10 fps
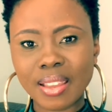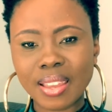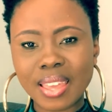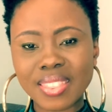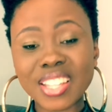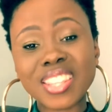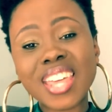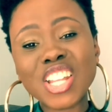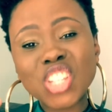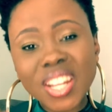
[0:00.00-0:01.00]
that there
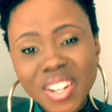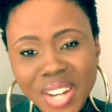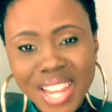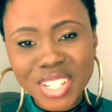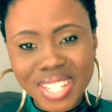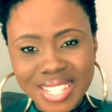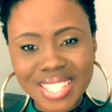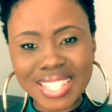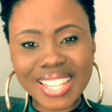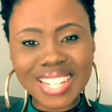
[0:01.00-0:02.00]
are generations
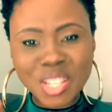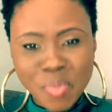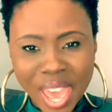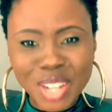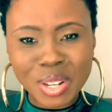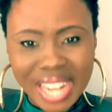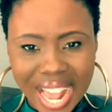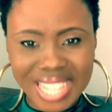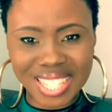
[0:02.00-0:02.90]
that depend on us